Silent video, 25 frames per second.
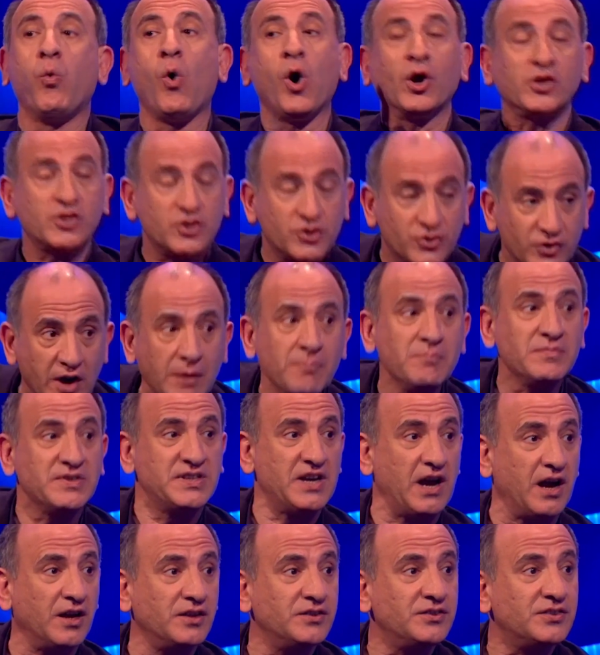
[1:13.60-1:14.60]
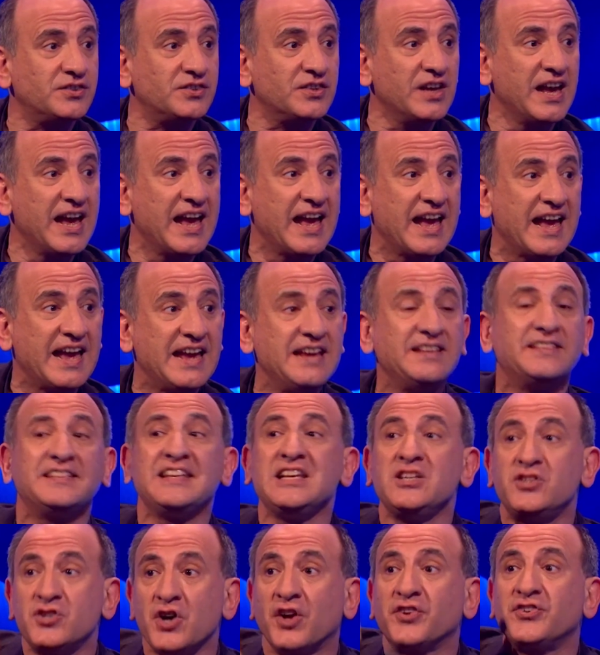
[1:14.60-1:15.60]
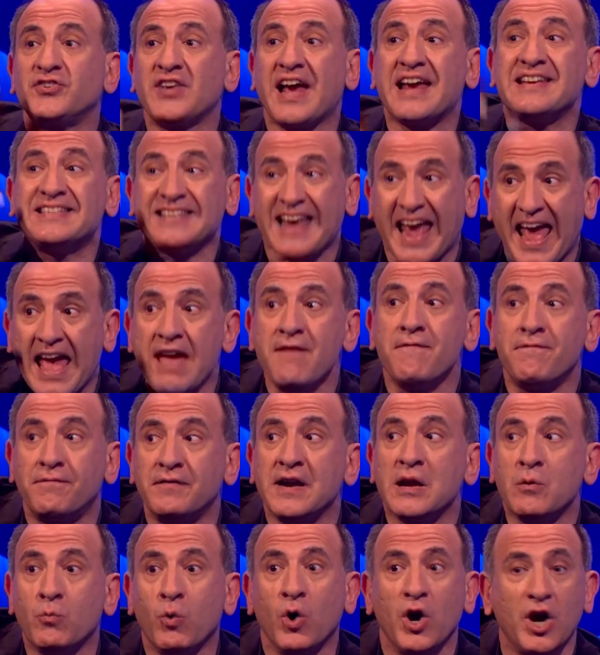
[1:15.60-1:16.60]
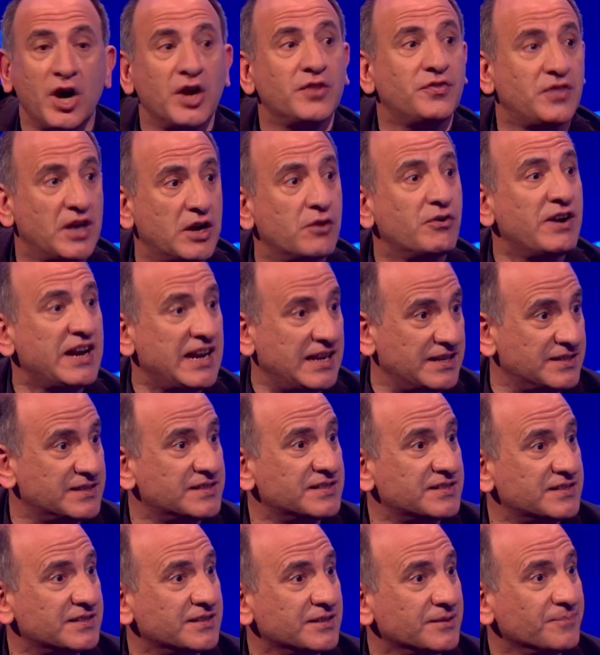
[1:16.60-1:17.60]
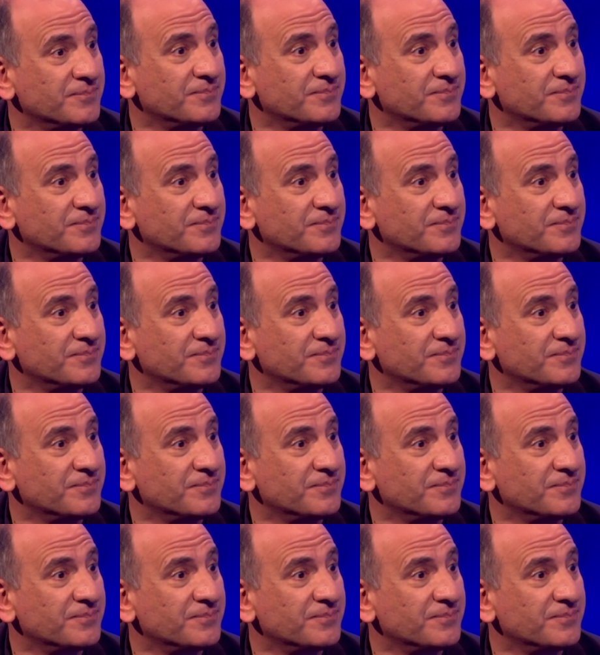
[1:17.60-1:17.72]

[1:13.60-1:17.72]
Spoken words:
What Trump does is he just says every word there is.